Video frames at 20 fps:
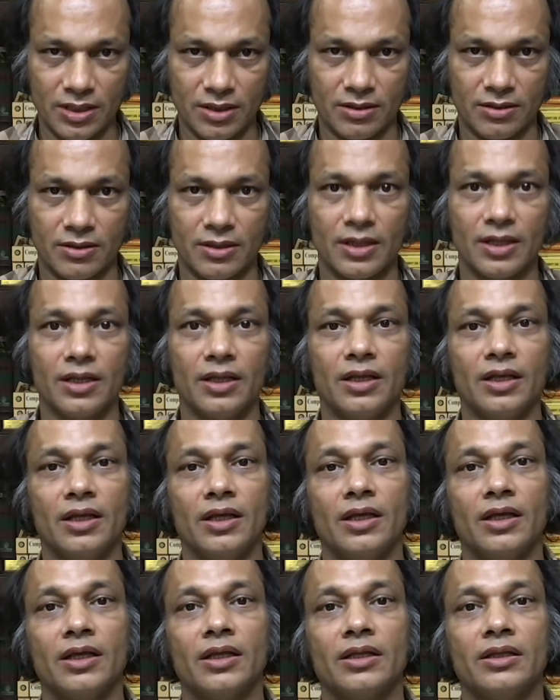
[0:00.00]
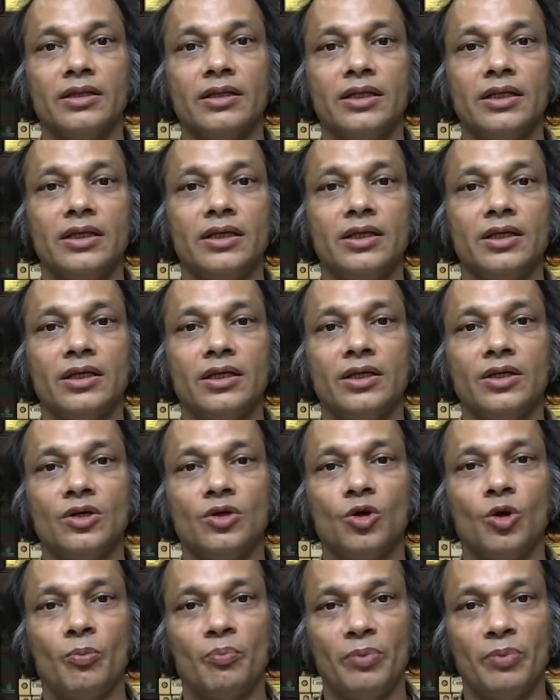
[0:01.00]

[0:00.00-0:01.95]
Is the